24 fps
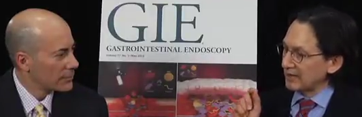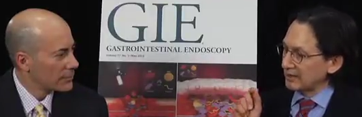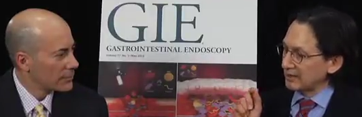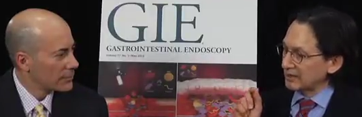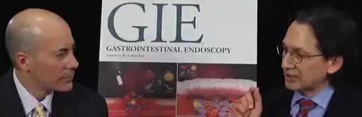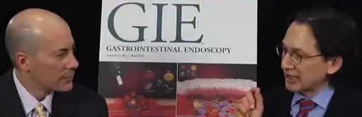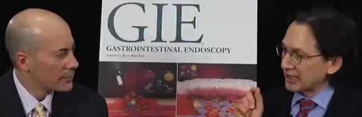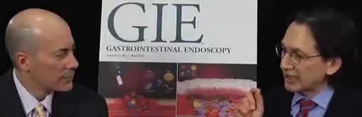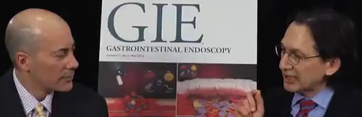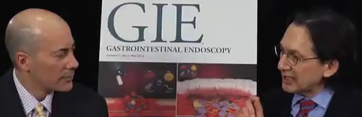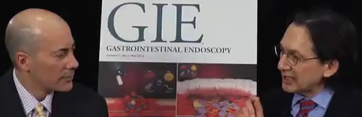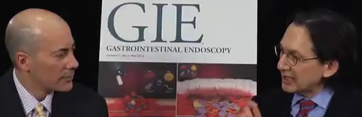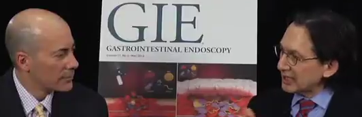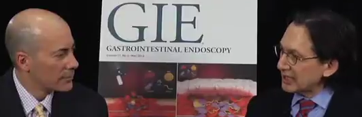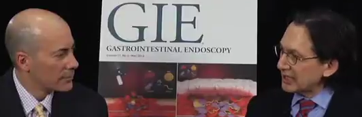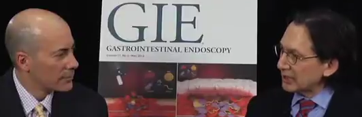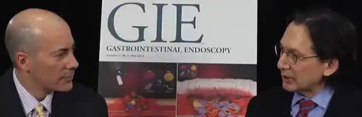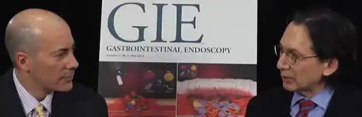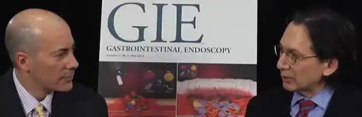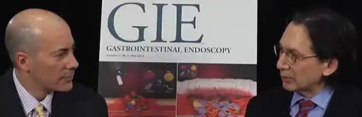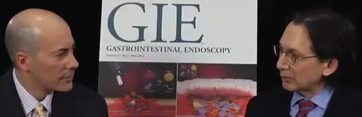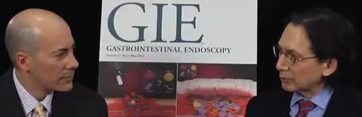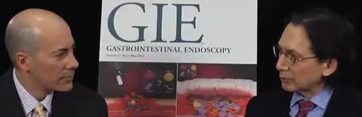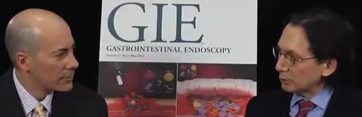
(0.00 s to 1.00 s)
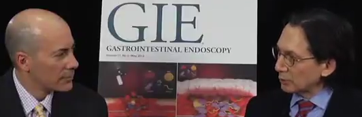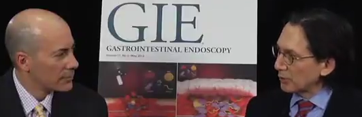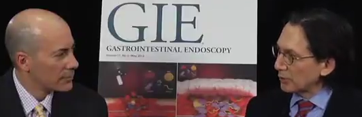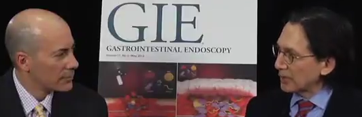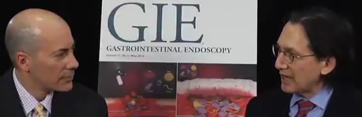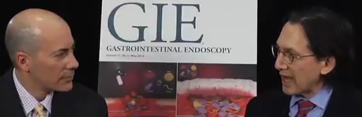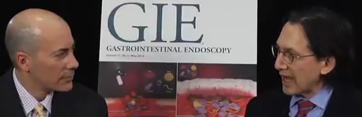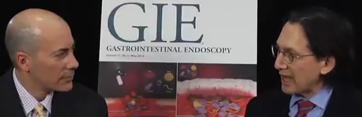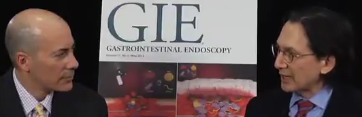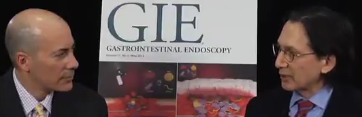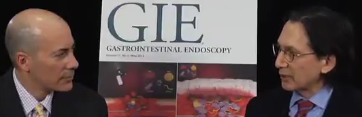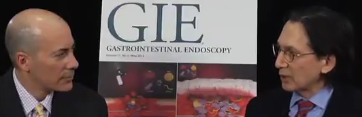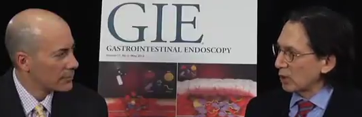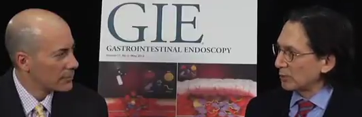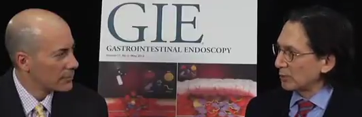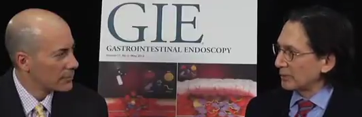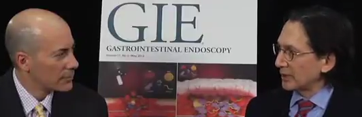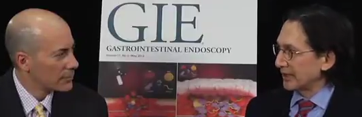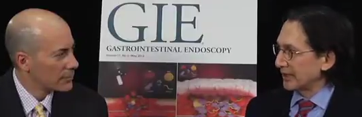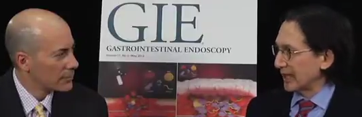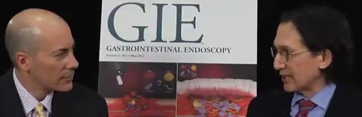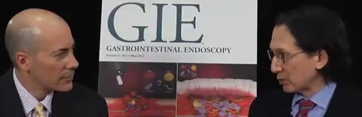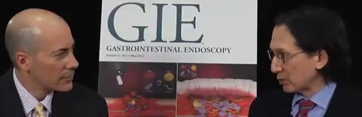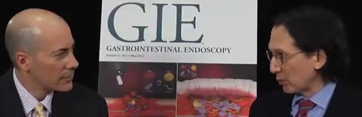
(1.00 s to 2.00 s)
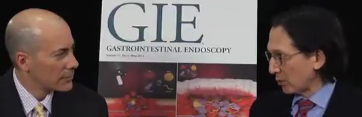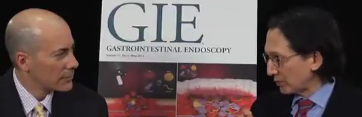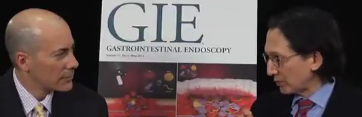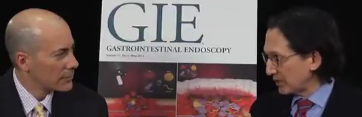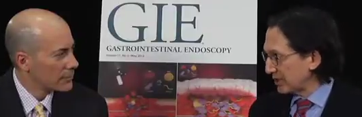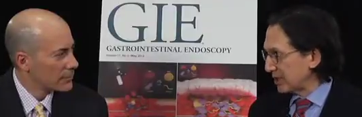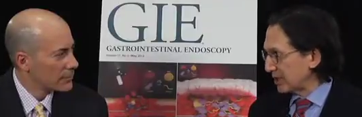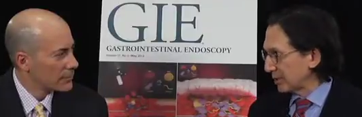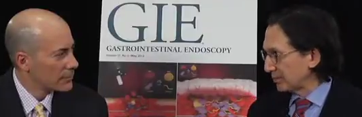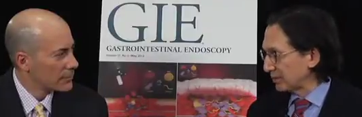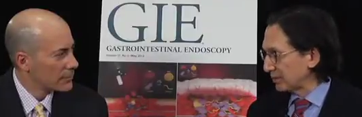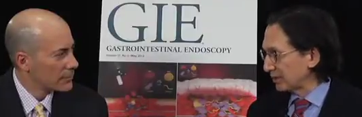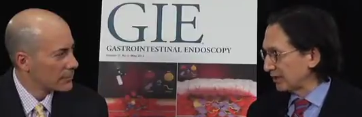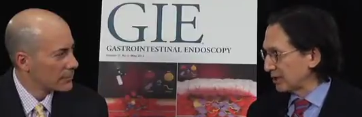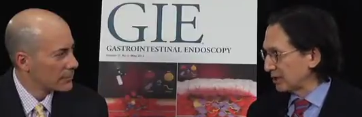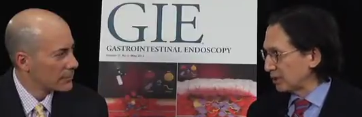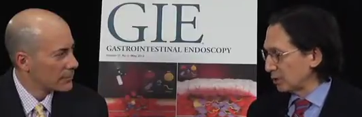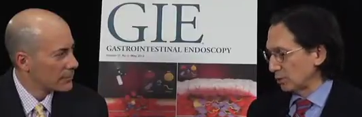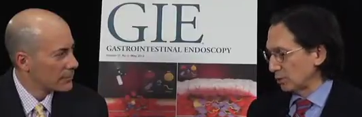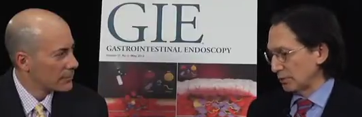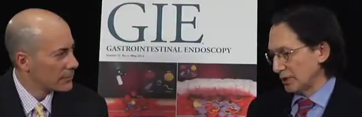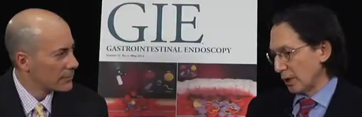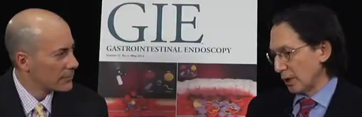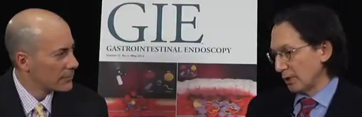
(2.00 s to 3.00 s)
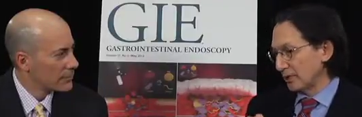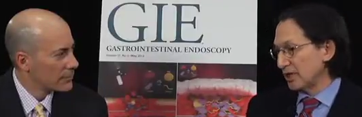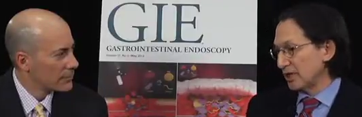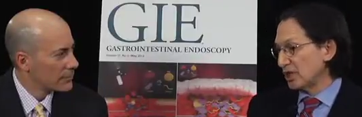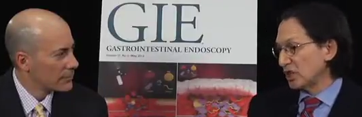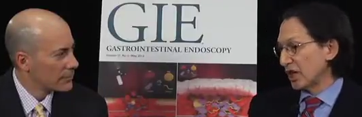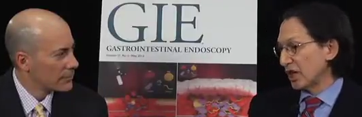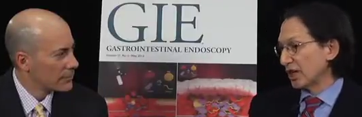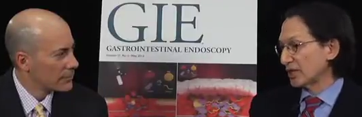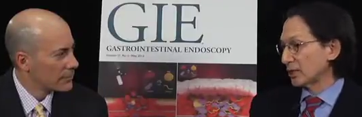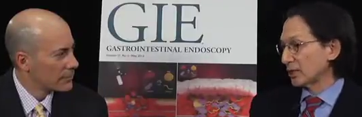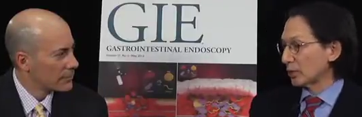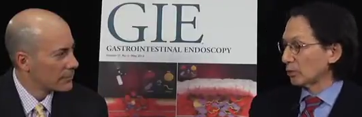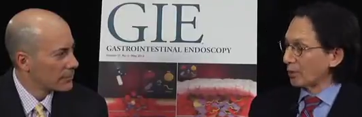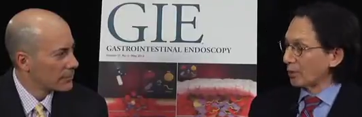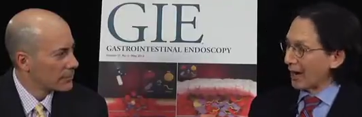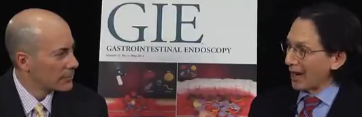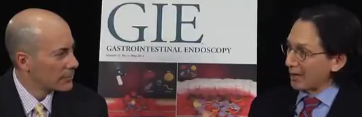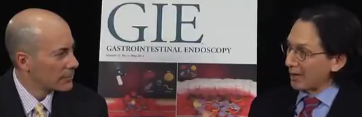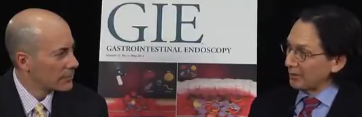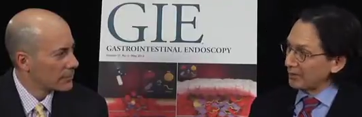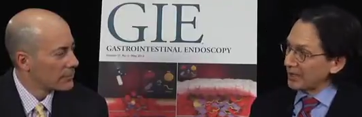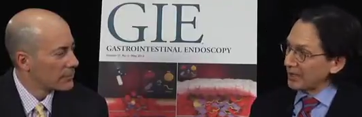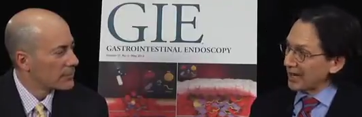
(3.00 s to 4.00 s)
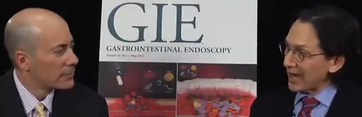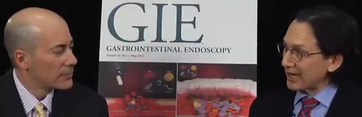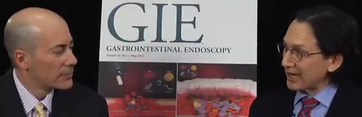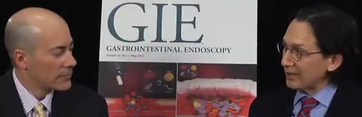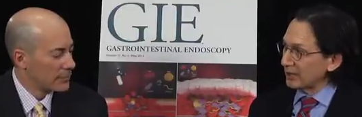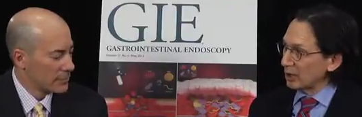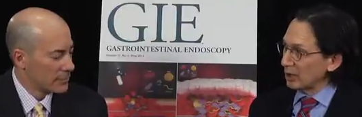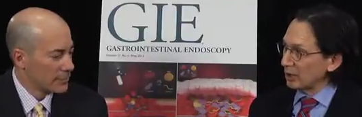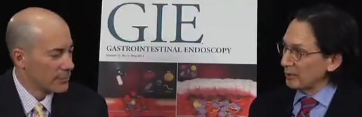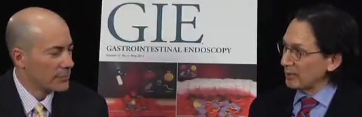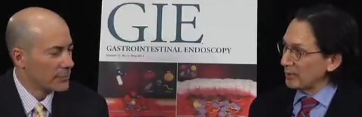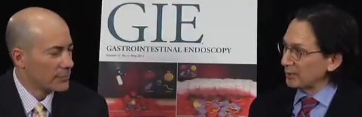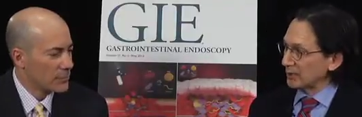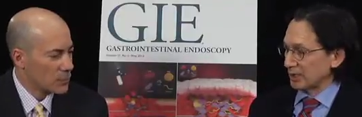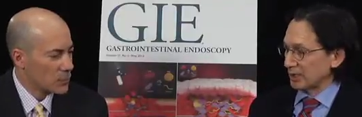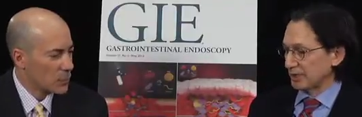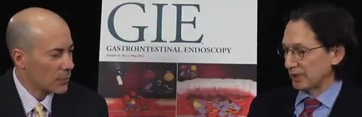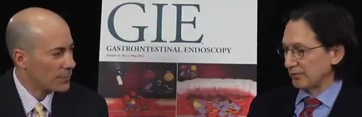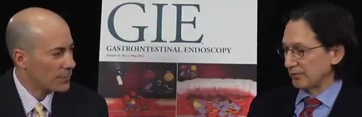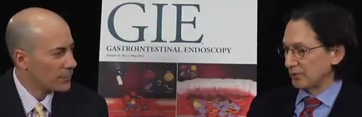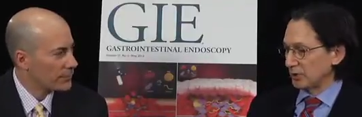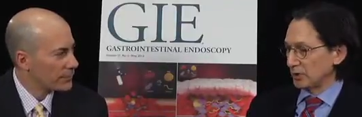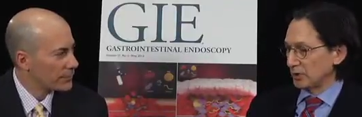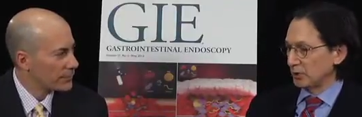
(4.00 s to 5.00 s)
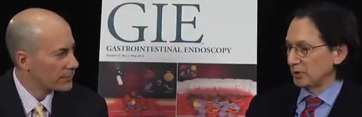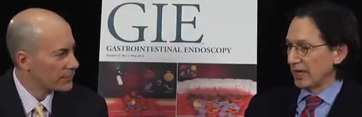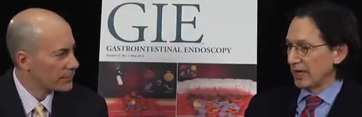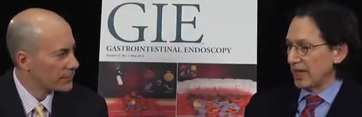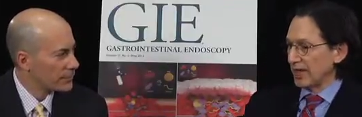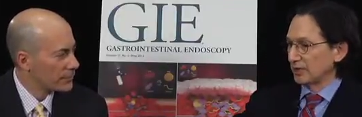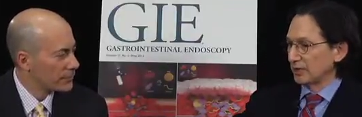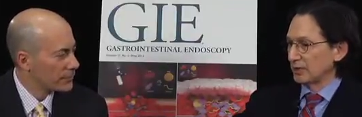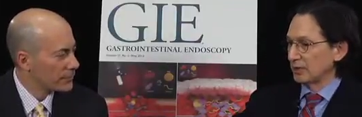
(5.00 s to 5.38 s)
Speaker 1: stick a needle through an adenoma, and that's what we typically do. We don't inject around the adenoma, because if you do that,